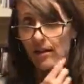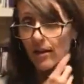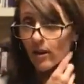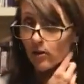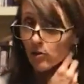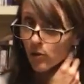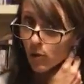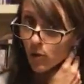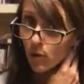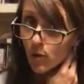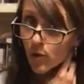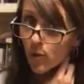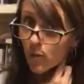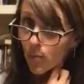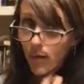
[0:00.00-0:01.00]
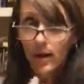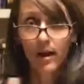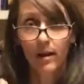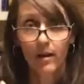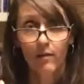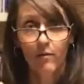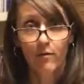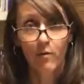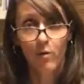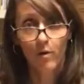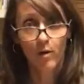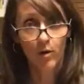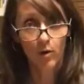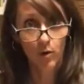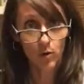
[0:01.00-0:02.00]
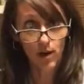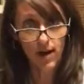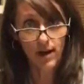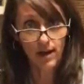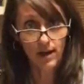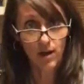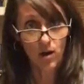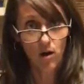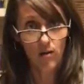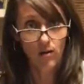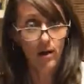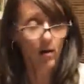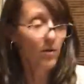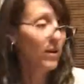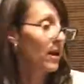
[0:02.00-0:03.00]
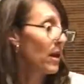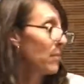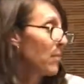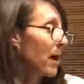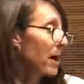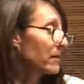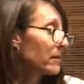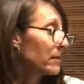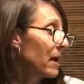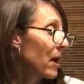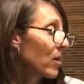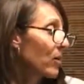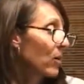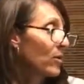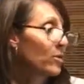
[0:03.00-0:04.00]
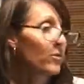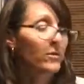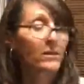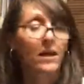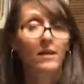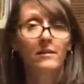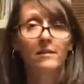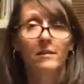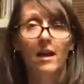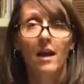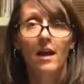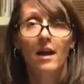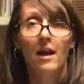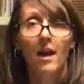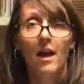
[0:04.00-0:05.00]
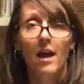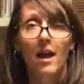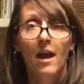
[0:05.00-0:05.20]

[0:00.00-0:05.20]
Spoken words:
There's a rubric for your grading on there that I passed out on your test day.